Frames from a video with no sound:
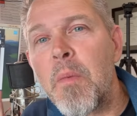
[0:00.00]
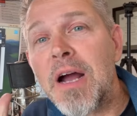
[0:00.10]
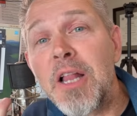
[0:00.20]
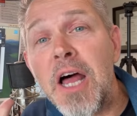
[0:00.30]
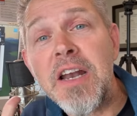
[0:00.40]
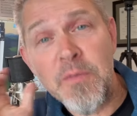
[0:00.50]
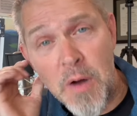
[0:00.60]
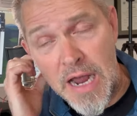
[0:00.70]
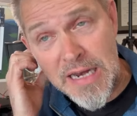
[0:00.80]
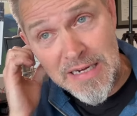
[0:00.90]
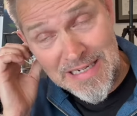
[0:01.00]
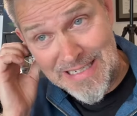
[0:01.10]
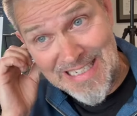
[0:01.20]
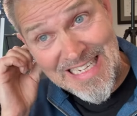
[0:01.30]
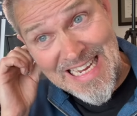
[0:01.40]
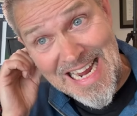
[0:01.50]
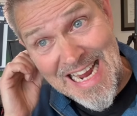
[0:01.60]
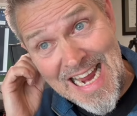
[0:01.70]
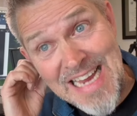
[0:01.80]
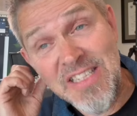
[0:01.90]
client of mine
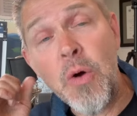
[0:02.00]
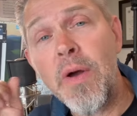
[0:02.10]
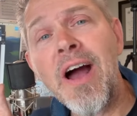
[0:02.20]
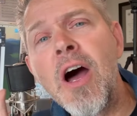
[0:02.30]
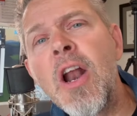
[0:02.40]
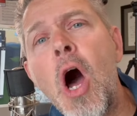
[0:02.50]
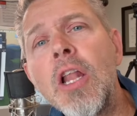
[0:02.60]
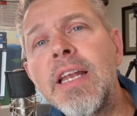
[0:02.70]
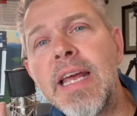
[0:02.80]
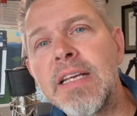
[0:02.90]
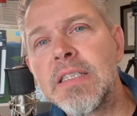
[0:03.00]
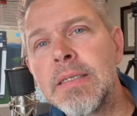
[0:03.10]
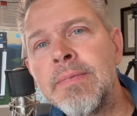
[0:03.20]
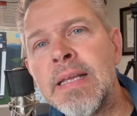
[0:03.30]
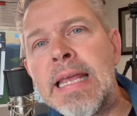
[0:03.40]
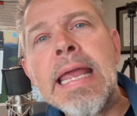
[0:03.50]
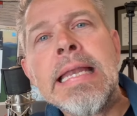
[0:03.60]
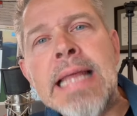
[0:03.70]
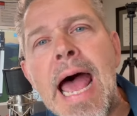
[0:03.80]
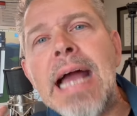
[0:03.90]
is going on holidays
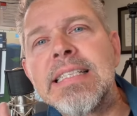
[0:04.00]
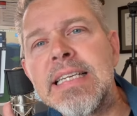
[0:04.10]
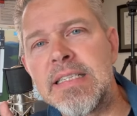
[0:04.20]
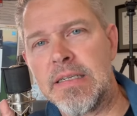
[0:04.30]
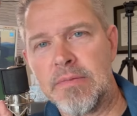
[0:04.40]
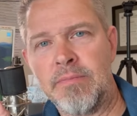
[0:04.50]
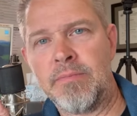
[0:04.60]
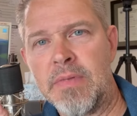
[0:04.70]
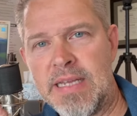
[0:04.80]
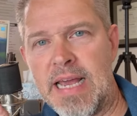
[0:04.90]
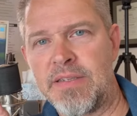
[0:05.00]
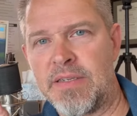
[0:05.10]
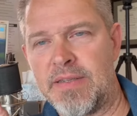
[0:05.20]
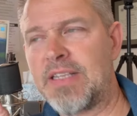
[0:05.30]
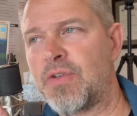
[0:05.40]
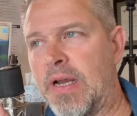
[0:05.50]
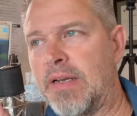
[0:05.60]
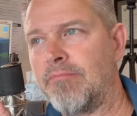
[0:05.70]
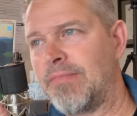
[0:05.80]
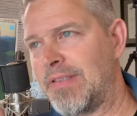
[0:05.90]
in tax season. Yes, that's right.
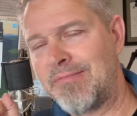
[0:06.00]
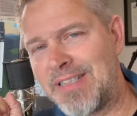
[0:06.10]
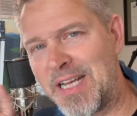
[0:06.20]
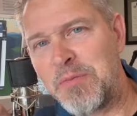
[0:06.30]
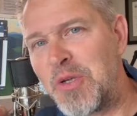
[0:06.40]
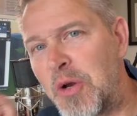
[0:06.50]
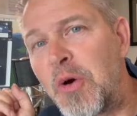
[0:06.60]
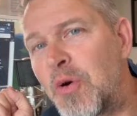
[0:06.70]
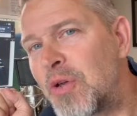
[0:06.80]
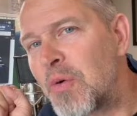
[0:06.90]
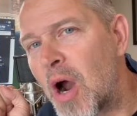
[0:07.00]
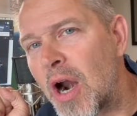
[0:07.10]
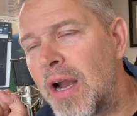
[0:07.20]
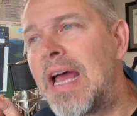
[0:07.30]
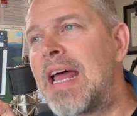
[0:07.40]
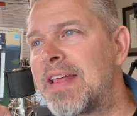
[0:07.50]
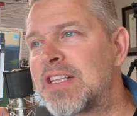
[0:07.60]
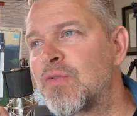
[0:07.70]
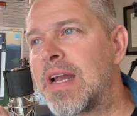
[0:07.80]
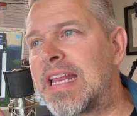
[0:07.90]
Tim, you know who you are.
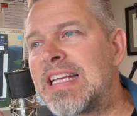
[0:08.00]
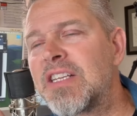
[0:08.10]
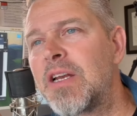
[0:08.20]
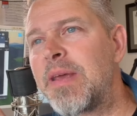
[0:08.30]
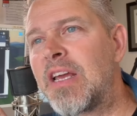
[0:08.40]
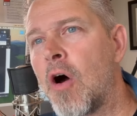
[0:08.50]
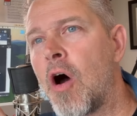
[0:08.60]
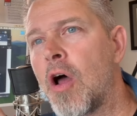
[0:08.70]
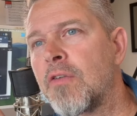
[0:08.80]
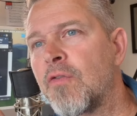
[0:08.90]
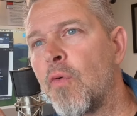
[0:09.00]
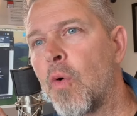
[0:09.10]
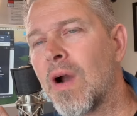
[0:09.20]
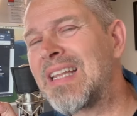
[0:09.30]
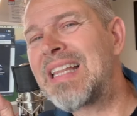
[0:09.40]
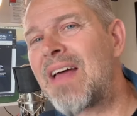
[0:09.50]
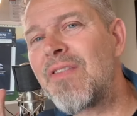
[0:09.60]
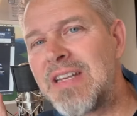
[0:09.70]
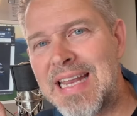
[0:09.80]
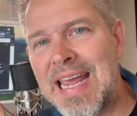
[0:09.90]
That's right. He's going to be gone for
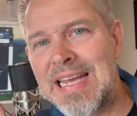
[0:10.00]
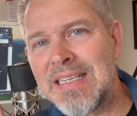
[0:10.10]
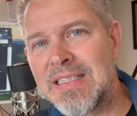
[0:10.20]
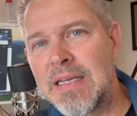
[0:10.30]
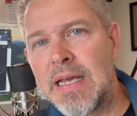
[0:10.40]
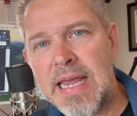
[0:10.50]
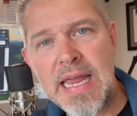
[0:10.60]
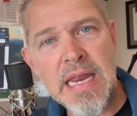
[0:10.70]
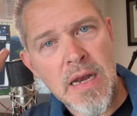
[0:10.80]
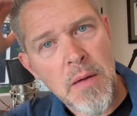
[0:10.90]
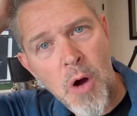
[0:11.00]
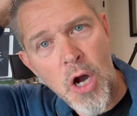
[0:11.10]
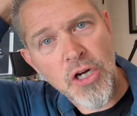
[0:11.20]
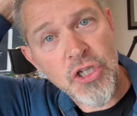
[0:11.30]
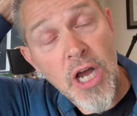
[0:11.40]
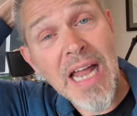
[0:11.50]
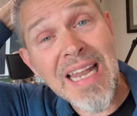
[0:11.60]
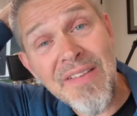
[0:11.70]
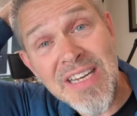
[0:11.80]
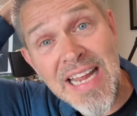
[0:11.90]
11 days in March.
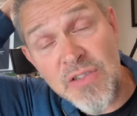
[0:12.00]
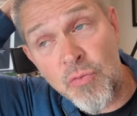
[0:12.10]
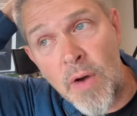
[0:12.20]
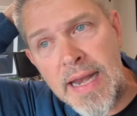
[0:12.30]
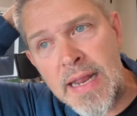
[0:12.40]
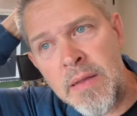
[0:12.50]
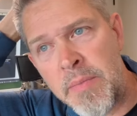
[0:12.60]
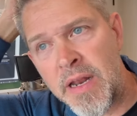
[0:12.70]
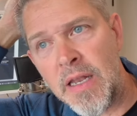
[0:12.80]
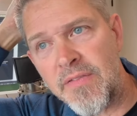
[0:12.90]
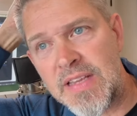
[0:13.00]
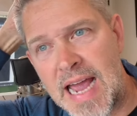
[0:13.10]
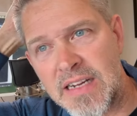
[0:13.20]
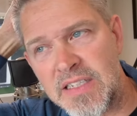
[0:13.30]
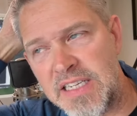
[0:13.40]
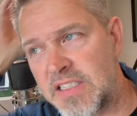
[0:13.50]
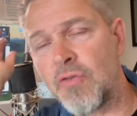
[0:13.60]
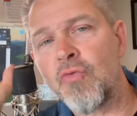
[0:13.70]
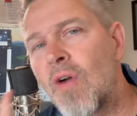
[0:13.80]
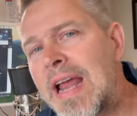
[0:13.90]
11 days, right in the middle of tax season,
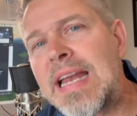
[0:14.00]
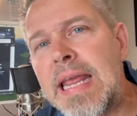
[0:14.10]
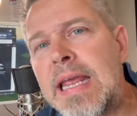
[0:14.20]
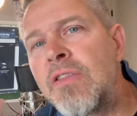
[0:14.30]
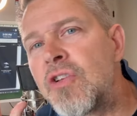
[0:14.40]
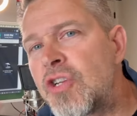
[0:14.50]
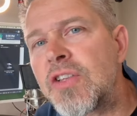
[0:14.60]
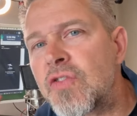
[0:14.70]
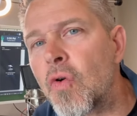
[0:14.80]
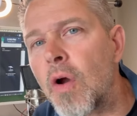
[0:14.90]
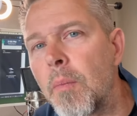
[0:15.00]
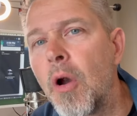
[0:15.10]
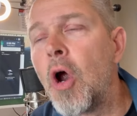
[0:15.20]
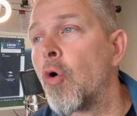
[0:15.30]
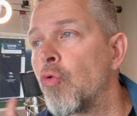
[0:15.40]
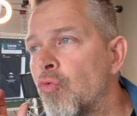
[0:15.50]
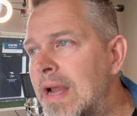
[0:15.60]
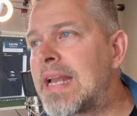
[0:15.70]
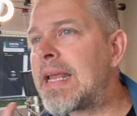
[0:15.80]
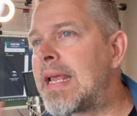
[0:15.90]
right in the shitstorm,
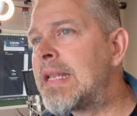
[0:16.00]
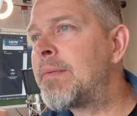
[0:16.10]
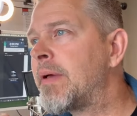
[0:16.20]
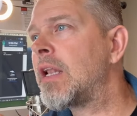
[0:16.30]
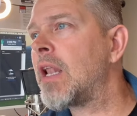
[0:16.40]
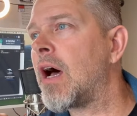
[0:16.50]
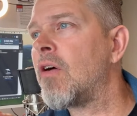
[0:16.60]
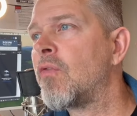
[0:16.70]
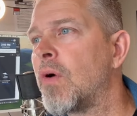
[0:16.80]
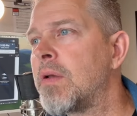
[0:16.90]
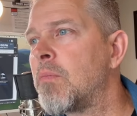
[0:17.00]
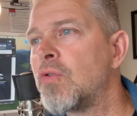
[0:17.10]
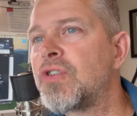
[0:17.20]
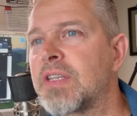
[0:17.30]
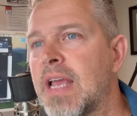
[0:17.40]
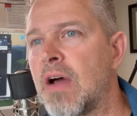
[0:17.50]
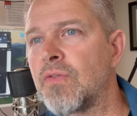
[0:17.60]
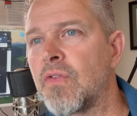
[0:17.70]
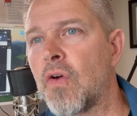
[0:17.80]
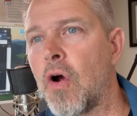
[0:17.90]
right in the middle of when most
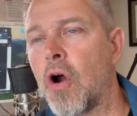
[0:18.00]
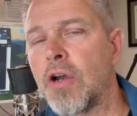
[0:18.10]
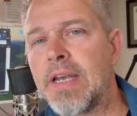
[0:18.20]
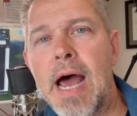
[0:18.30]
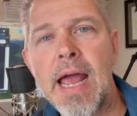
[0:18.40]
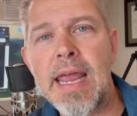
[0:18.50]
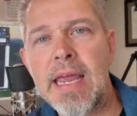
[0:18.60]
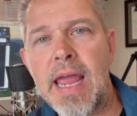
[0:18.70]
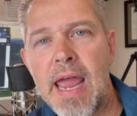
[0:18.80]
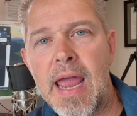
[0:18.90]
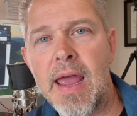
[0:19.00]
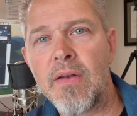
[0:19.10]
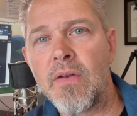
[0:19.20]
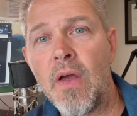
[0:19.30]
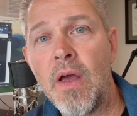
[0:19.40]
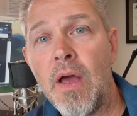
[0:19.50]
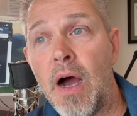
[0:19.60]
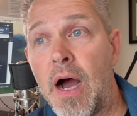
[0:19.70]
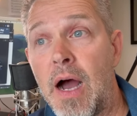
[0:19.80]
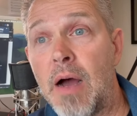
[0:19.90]
accountants are dying and
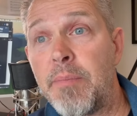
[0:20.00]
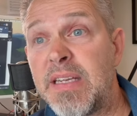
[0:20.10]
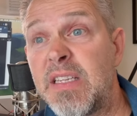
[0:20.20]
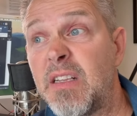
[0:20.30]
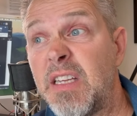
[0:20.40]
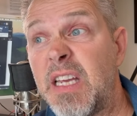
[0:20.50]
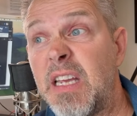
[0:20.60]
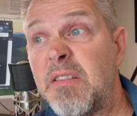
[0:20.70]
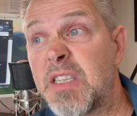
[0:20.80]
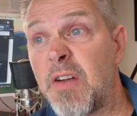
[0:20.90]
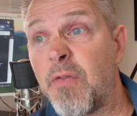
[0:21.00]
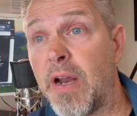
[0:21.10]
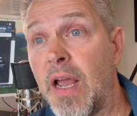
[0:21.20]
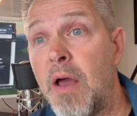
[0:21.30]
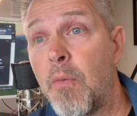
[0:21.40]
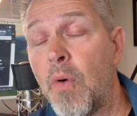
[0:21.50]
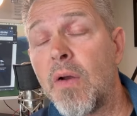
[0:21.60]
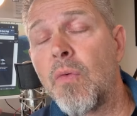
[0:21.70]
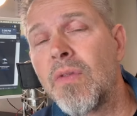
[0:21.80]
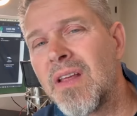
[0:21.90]
basically suffering.
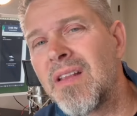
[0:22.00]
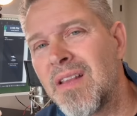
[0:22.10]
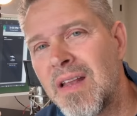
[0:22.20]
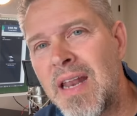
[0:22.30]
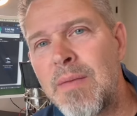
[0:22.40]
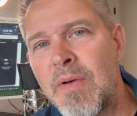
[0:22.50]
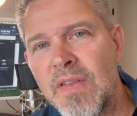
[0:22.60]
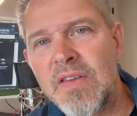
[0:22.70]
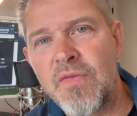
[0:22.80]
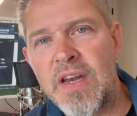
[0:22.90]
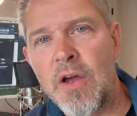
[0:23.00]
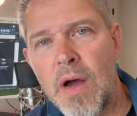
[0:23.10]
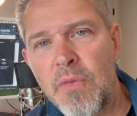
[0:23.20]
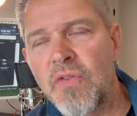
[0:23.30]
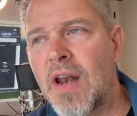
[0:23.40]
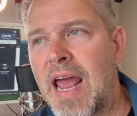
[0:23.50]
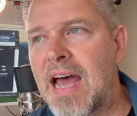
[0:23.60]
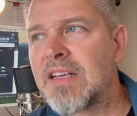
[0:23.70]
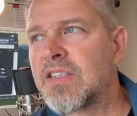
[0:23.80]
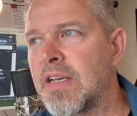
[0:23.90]
What the name of this video I was going to
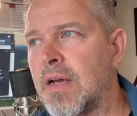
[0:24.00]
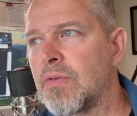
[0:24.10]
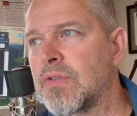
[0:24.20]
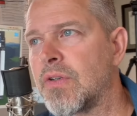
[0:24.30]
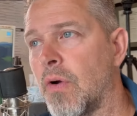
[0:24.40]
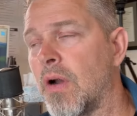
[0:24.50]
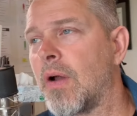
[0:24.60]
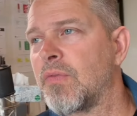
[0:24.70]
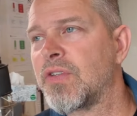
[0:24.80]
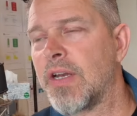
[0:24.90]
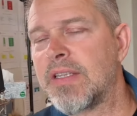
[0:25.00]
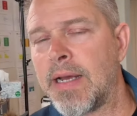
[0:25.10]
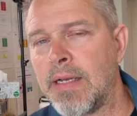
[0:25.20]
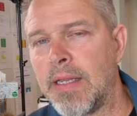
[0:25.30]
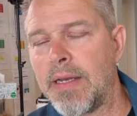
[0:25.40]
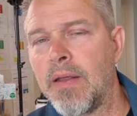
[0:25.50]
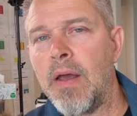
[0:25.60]
ask, or I was going to title it,